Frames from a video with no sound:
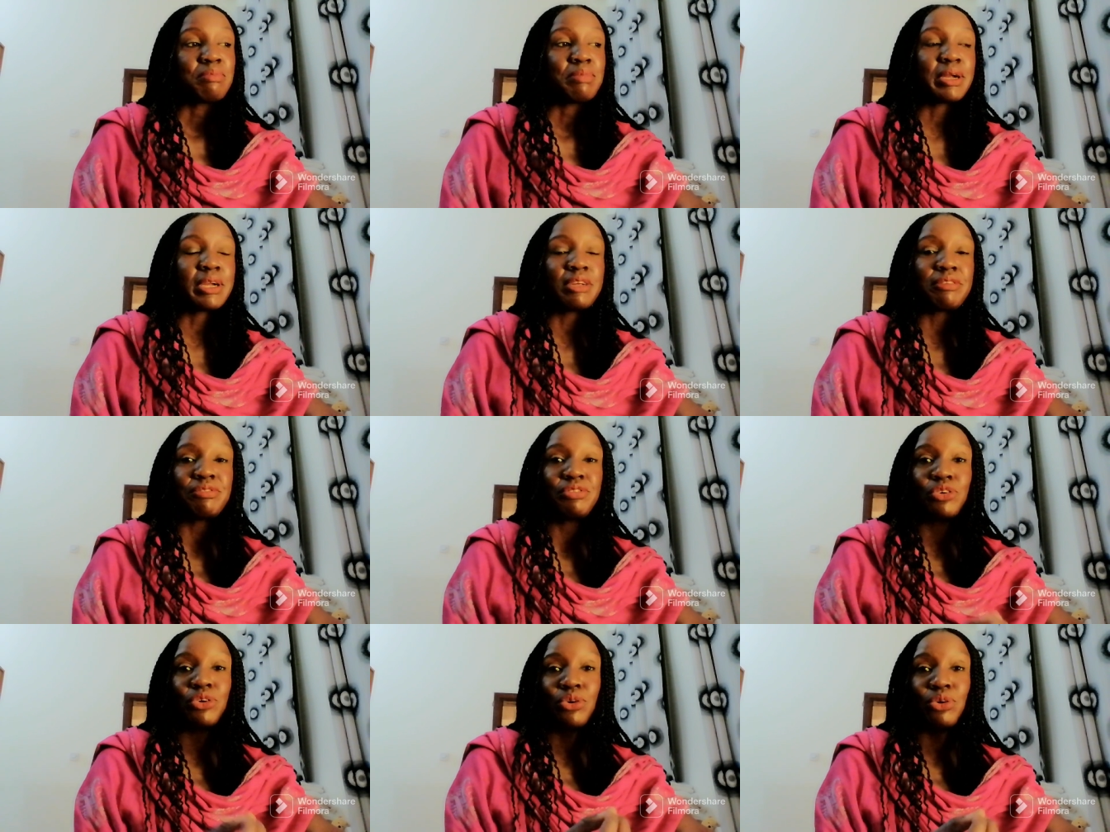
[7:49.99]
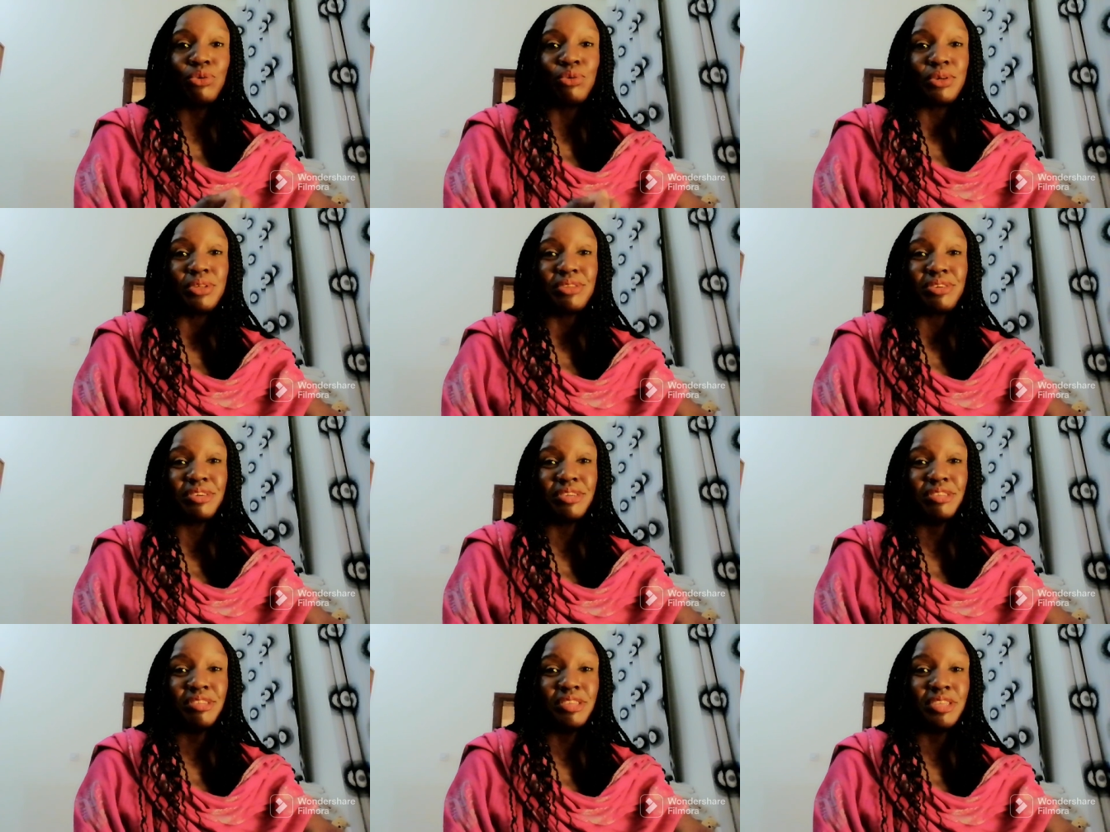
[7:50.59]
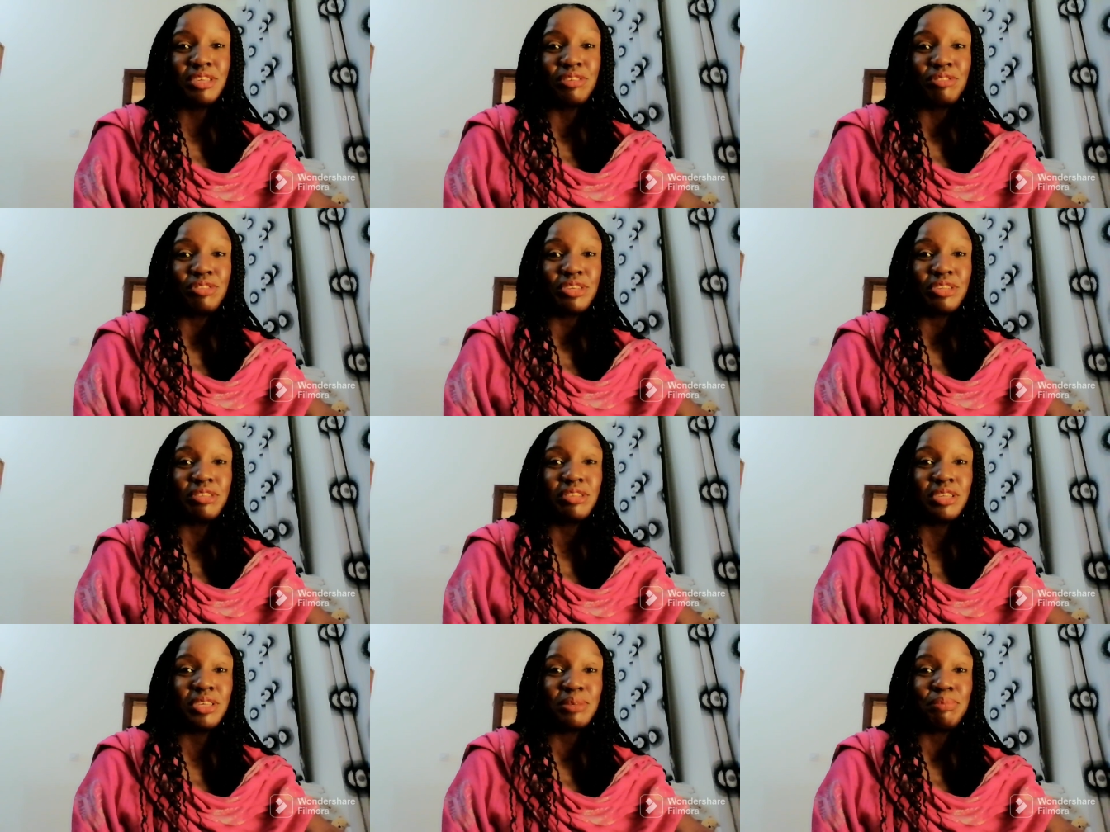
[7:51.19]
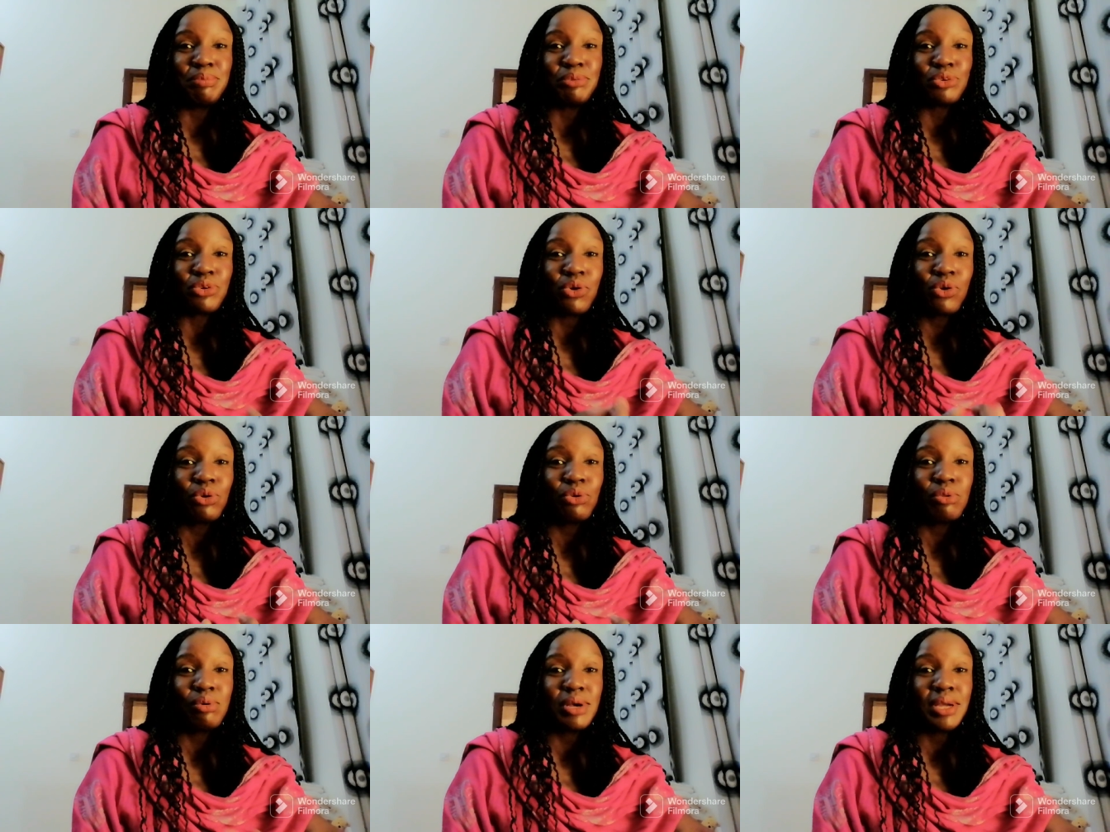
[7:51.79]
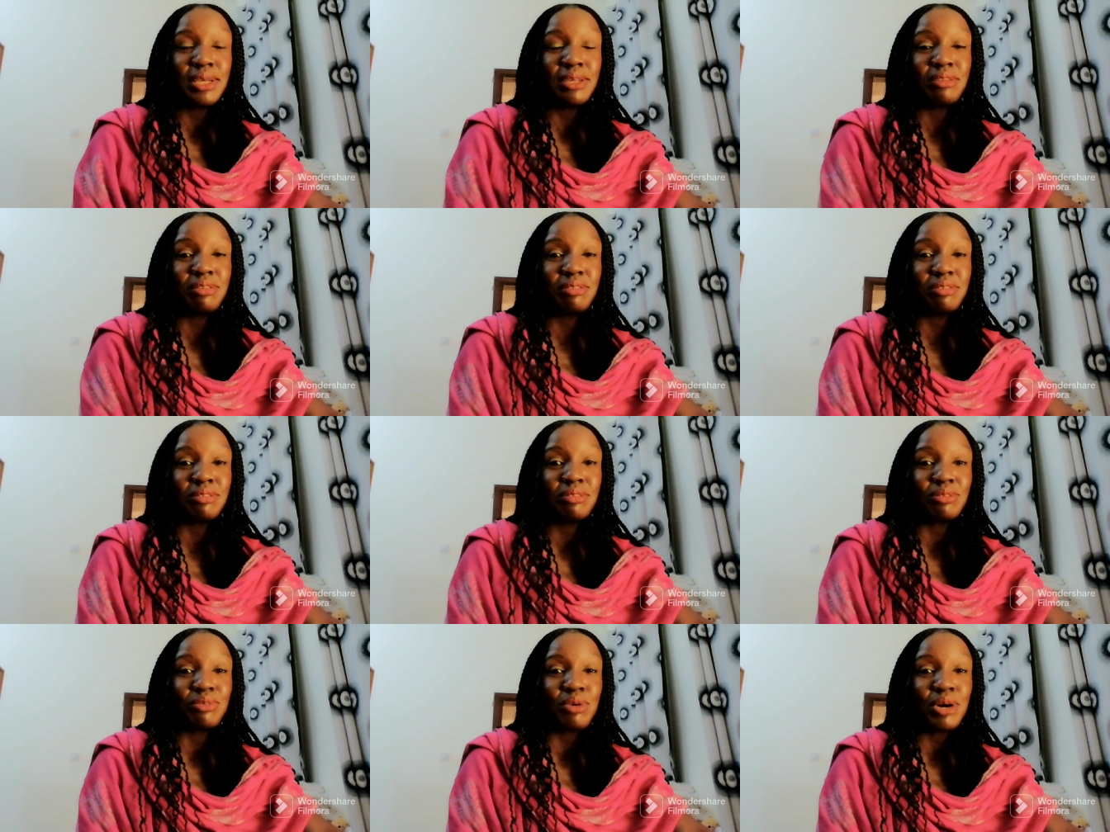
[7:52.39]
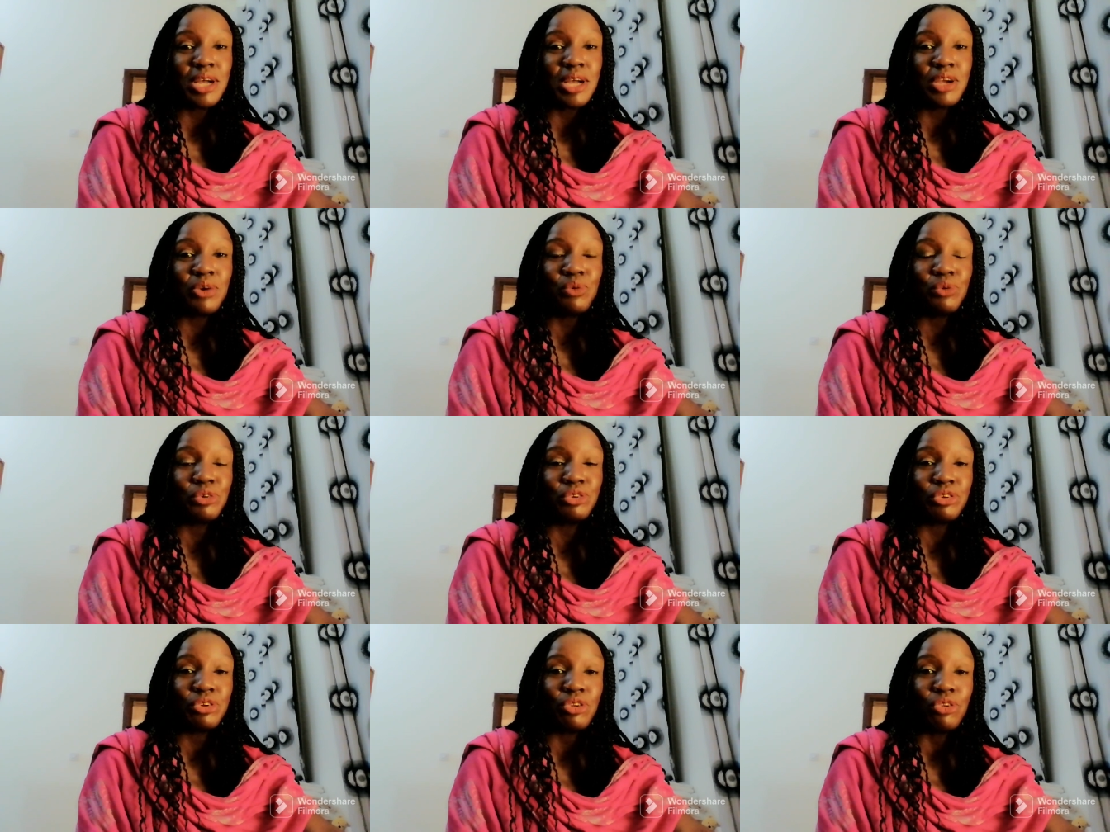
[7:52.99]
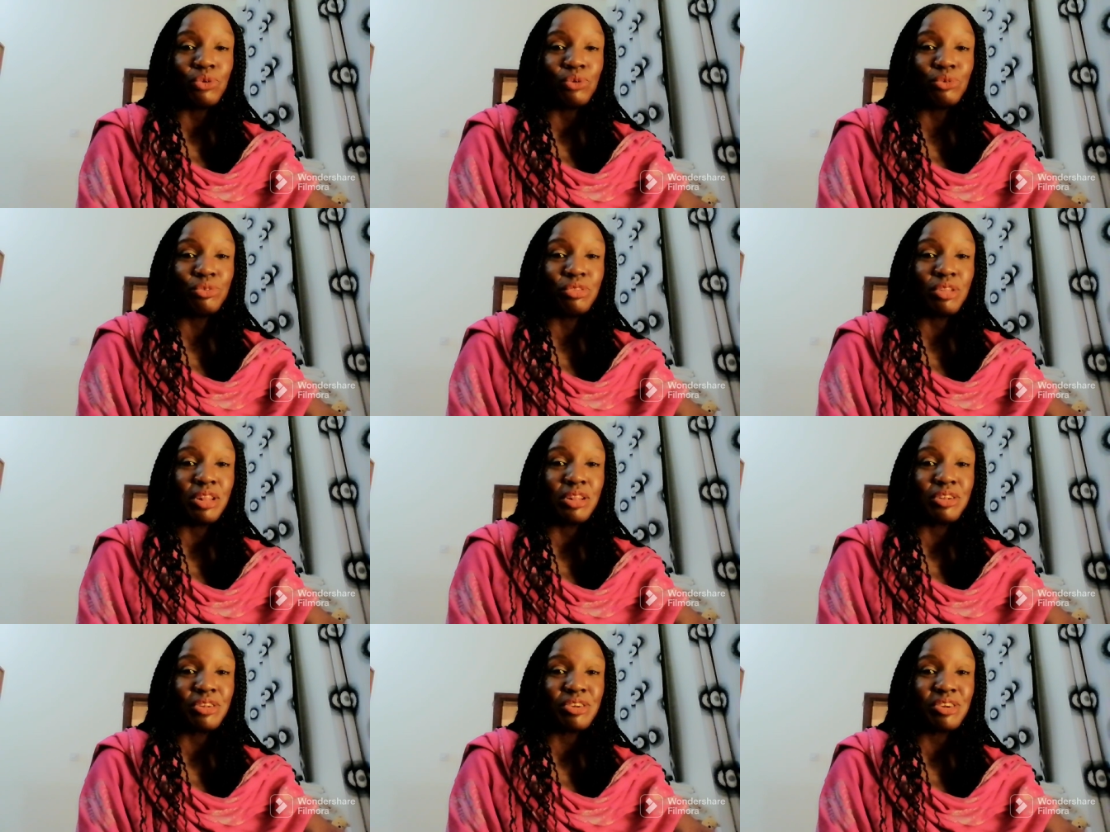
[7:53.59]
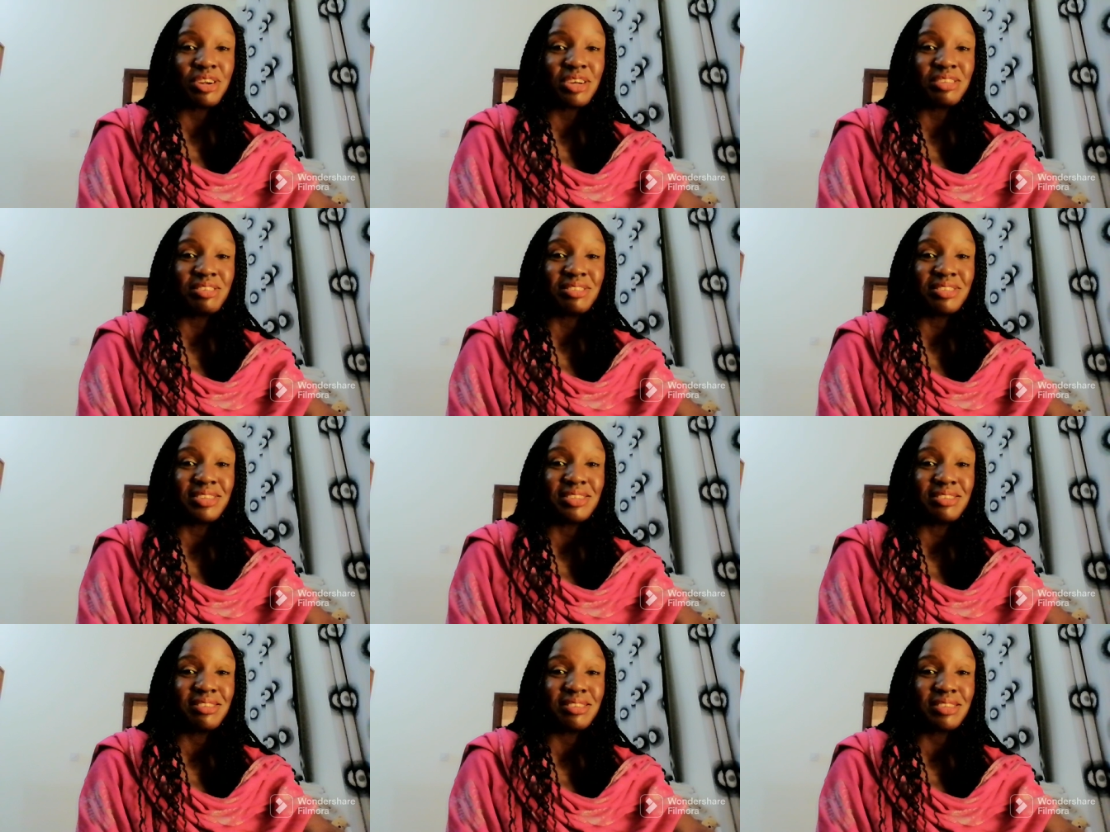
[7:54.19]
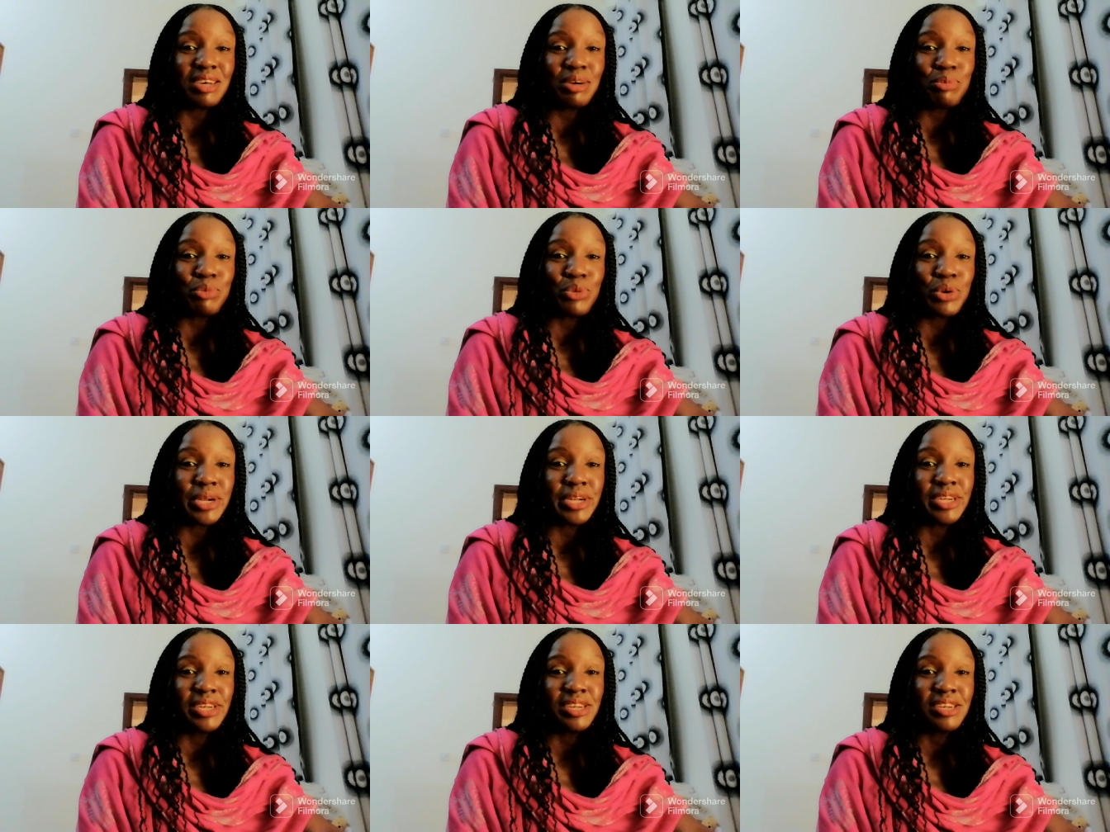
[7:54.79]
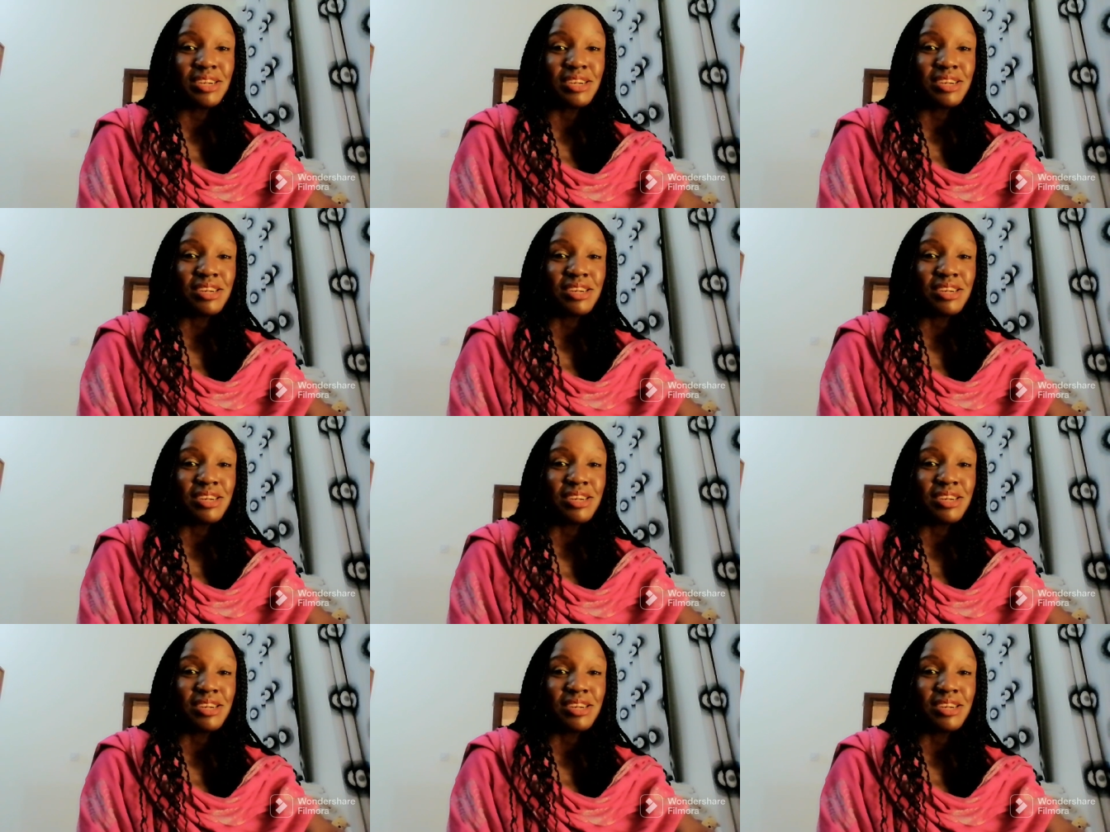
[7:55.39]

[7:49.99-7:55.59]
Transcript: But if you always receive your tips, always, why would you lose trust in someone?